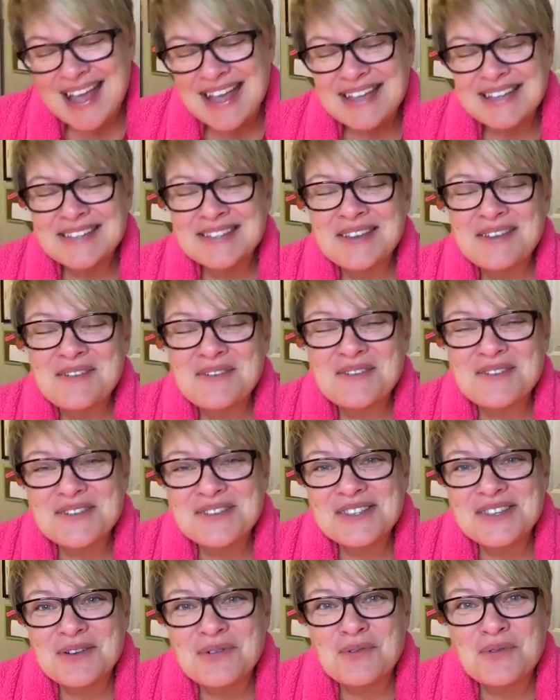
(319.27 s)
so
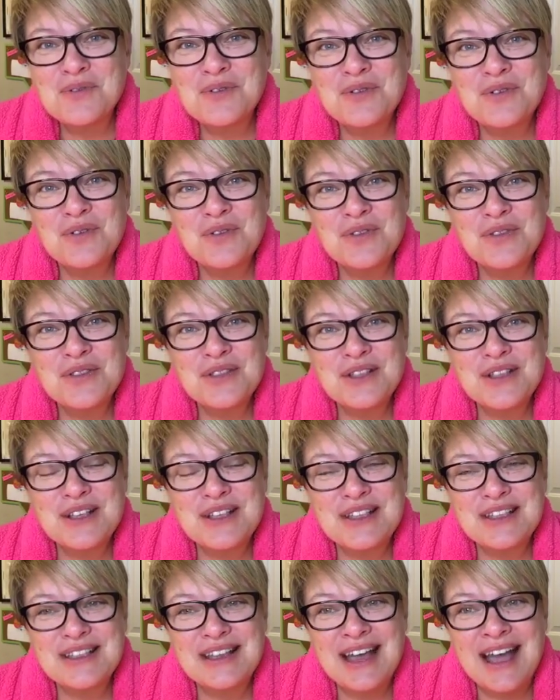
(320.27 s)
so
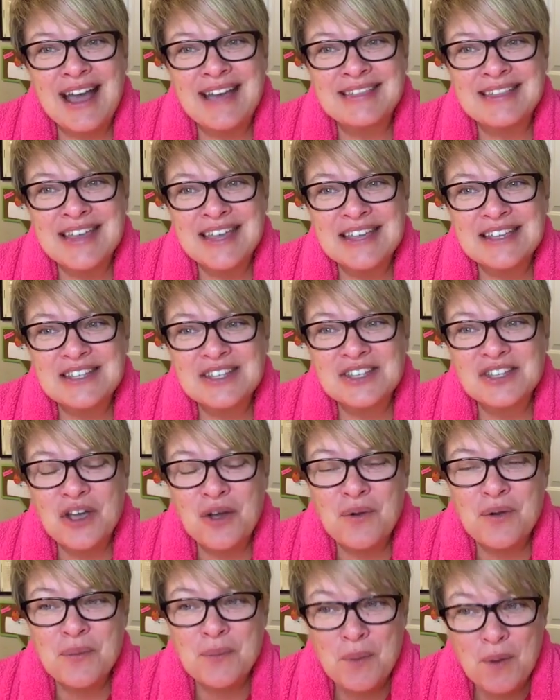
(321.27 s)
I think it's
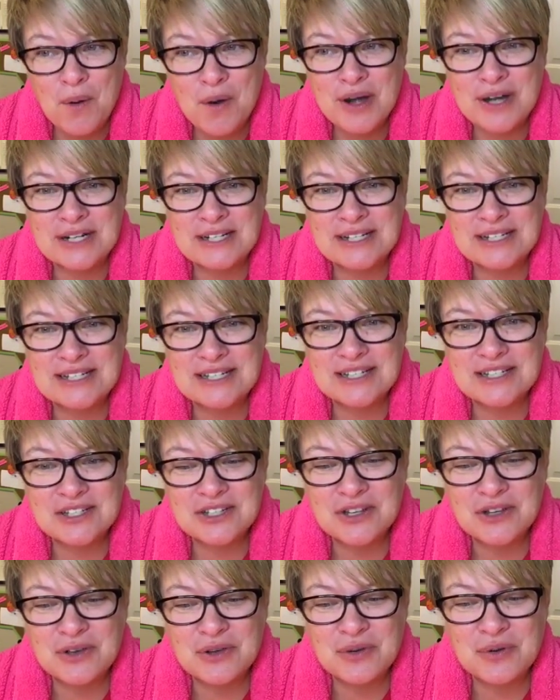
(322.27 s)
so important
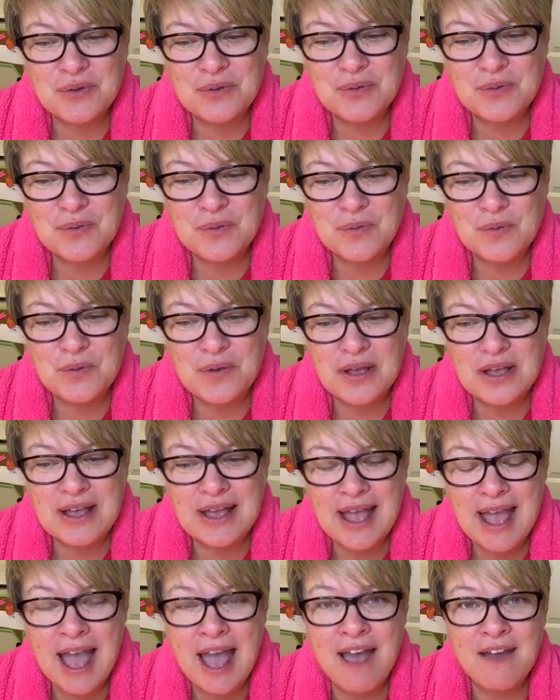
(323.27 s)
to
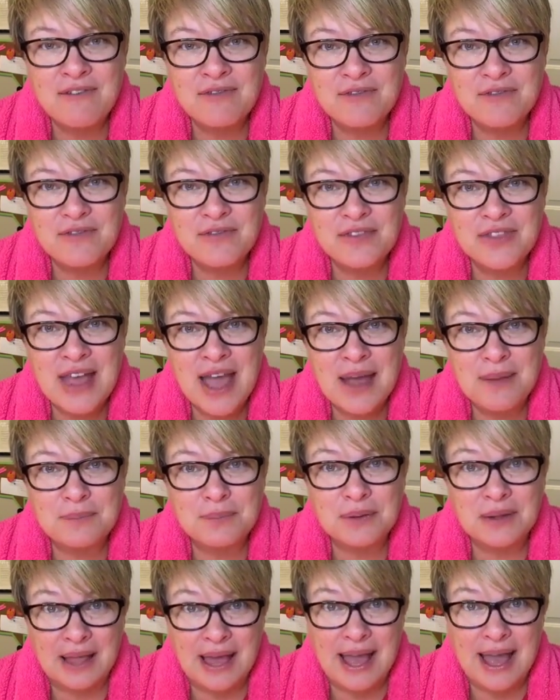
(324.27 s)
have that
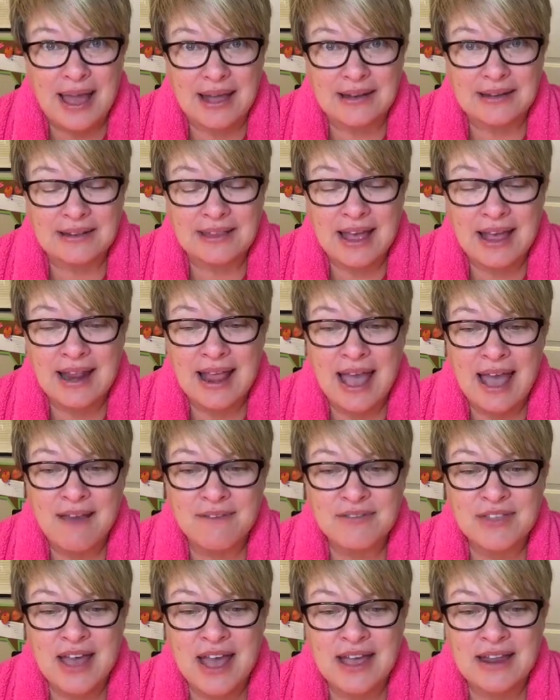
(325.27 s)
plan, that
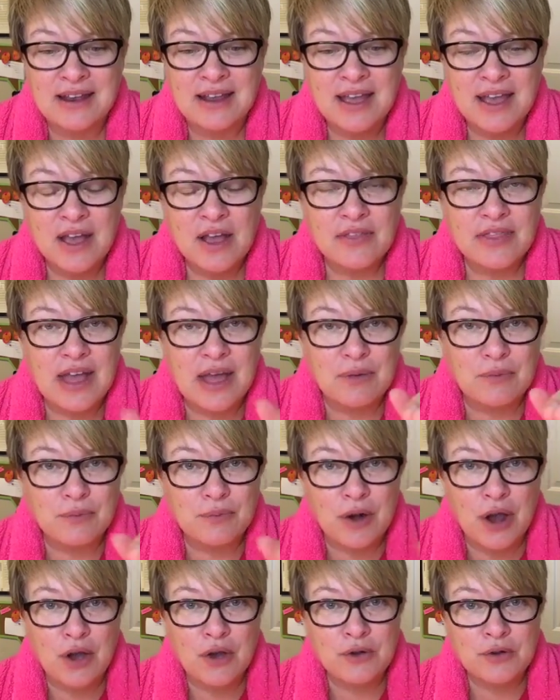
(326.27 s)
have that that
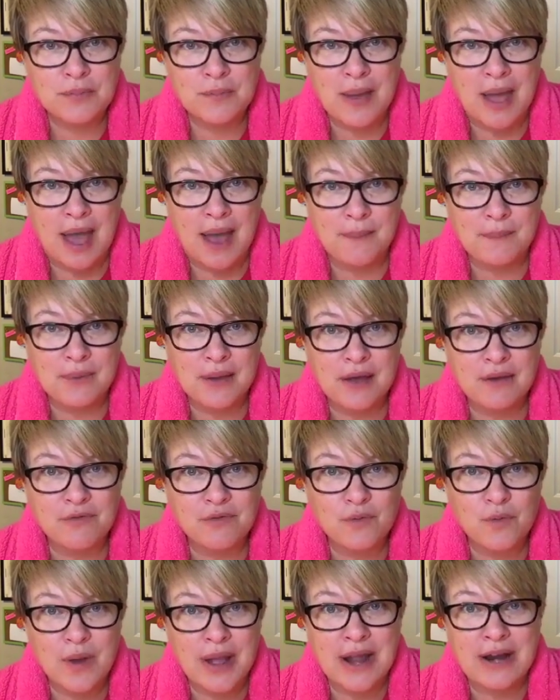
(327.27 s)
roadmap of
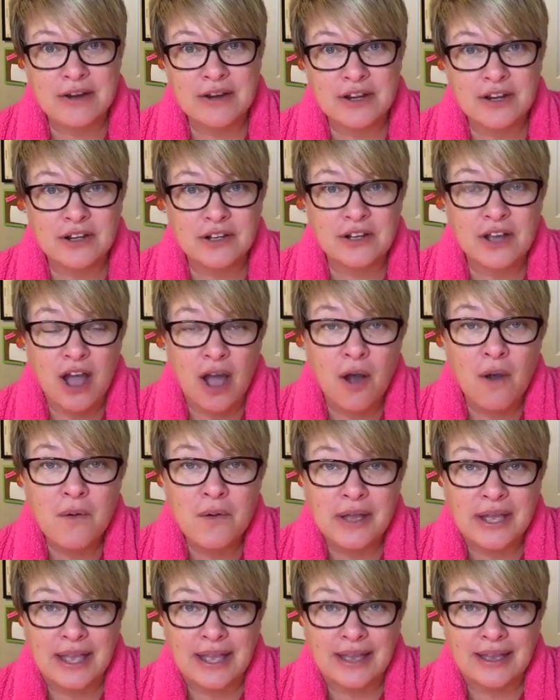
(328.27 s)
where you're
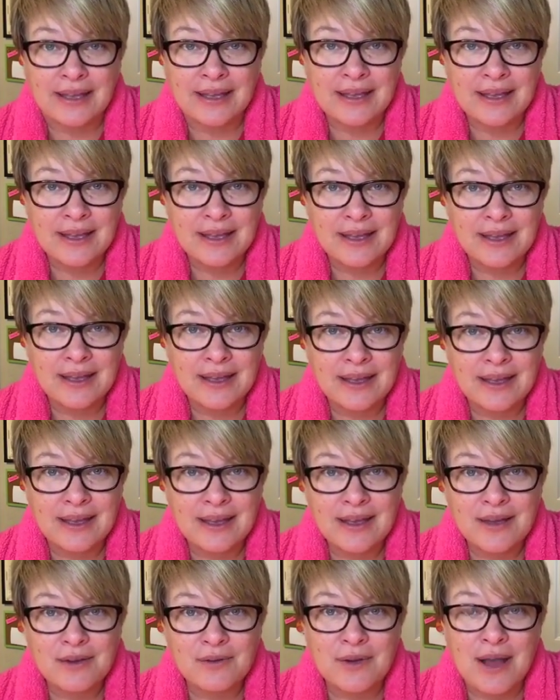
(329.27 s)
going,
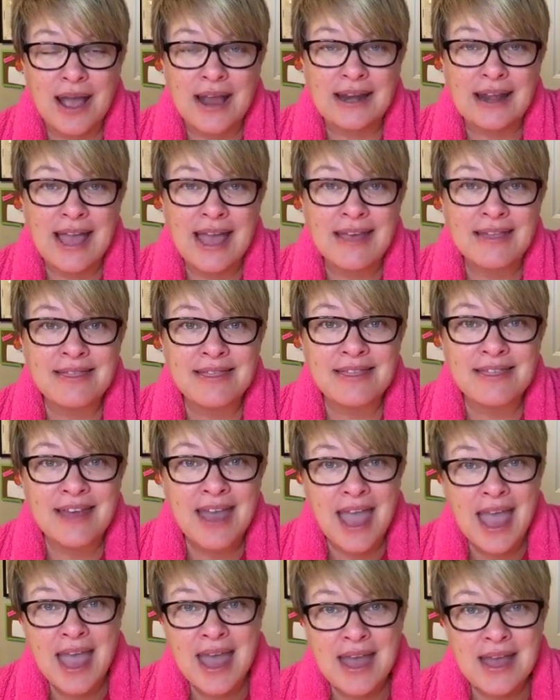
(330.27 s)
right? And
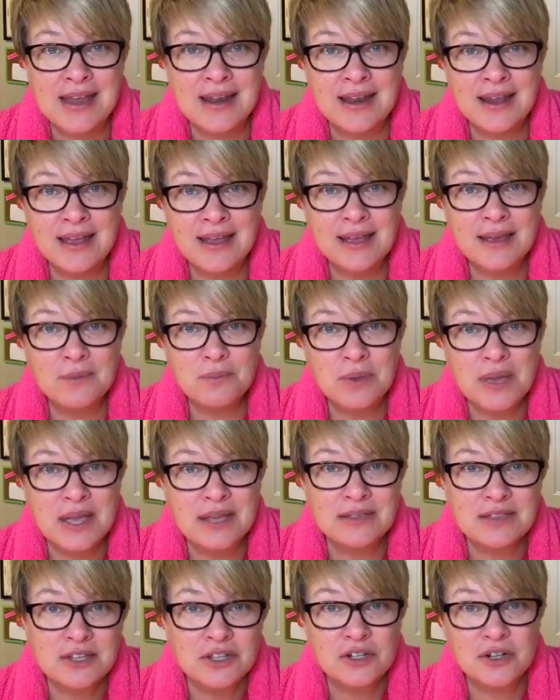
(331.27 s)
then
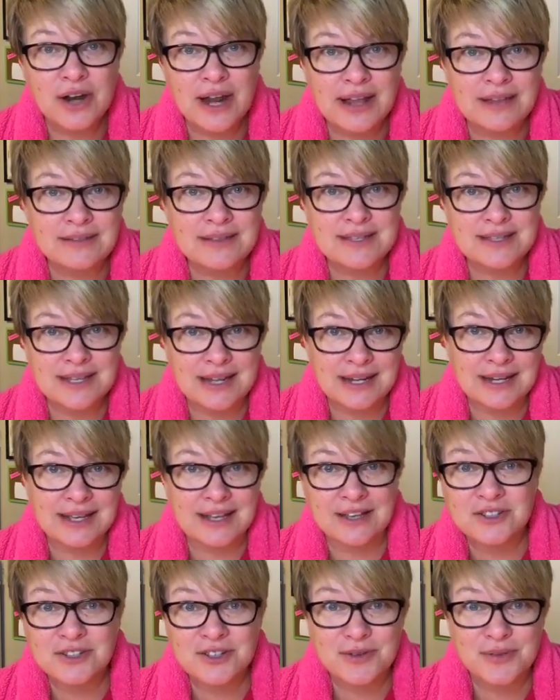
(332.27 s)
pick the train that's going to
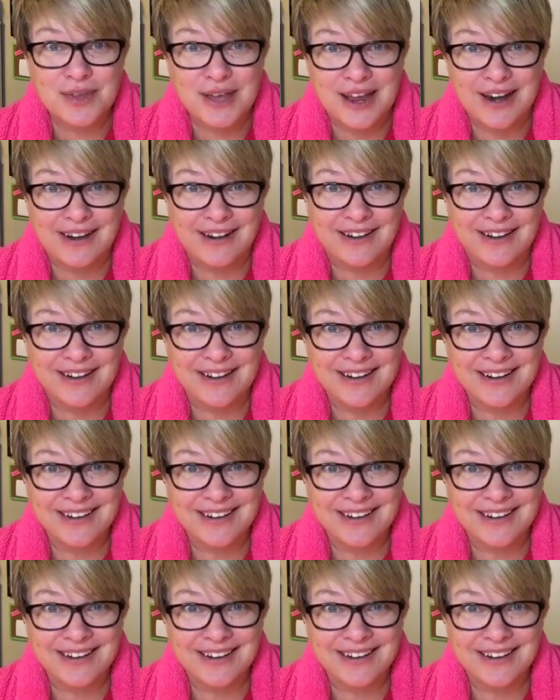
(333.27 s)
get you there